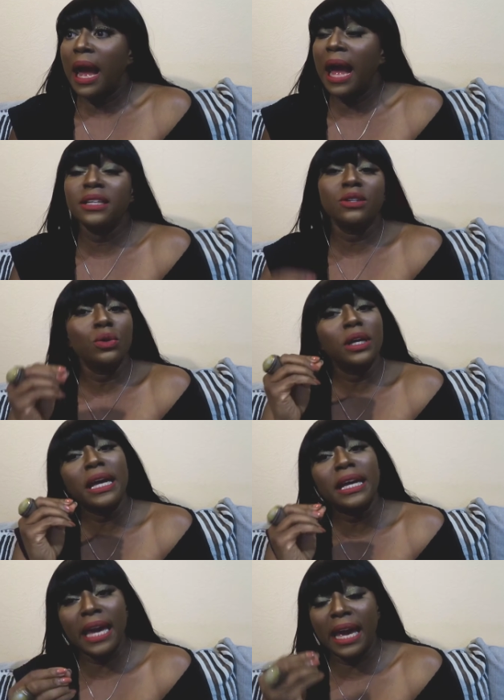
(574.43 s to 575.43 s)
And
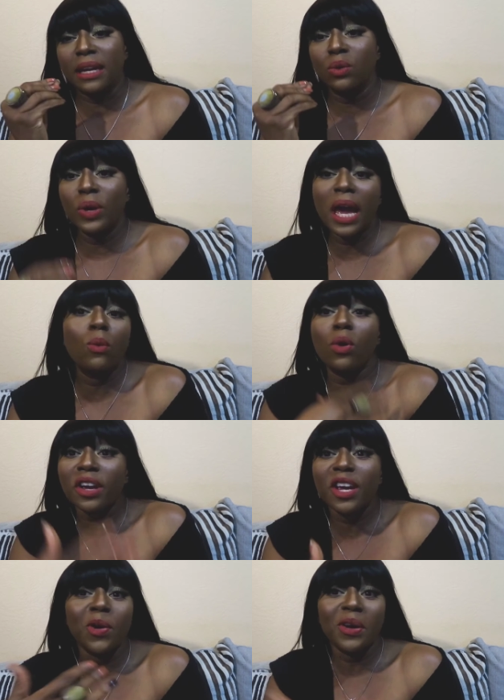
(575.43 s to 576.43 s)
again, we are
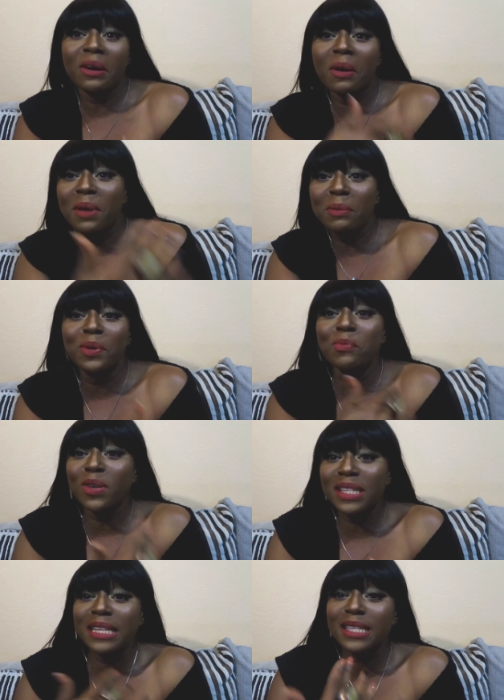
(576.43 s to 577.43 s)
working on our men being
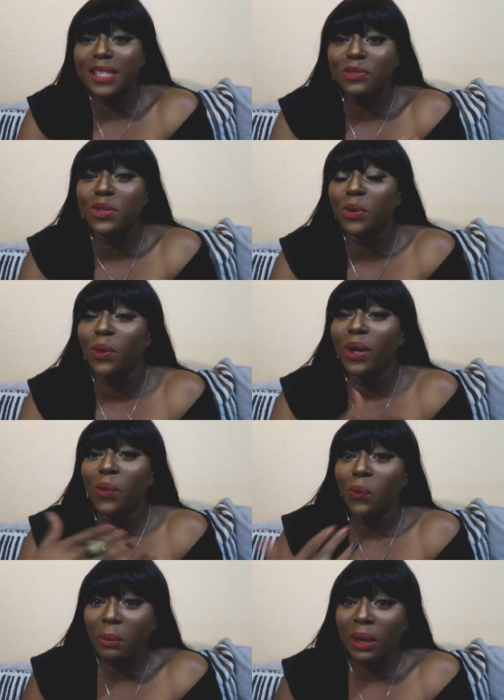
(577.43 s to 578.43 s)
more sensitive to
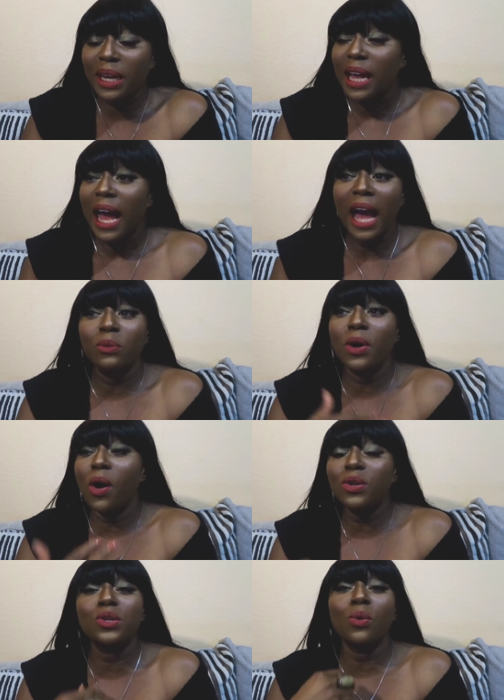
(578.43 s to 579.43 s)
women, and
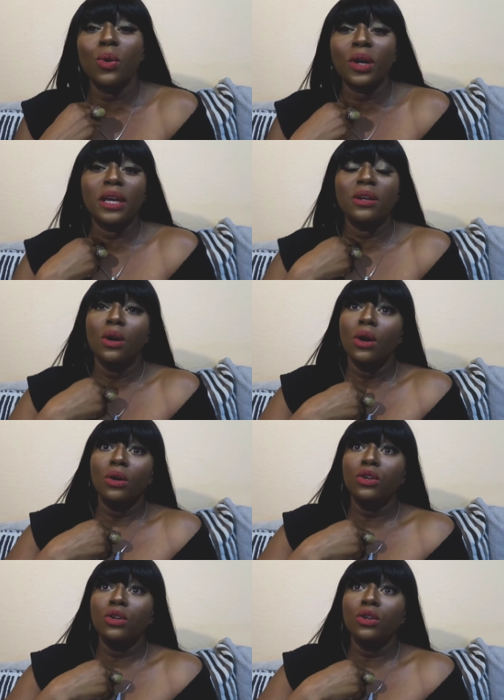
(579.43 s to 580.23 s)
we're also working,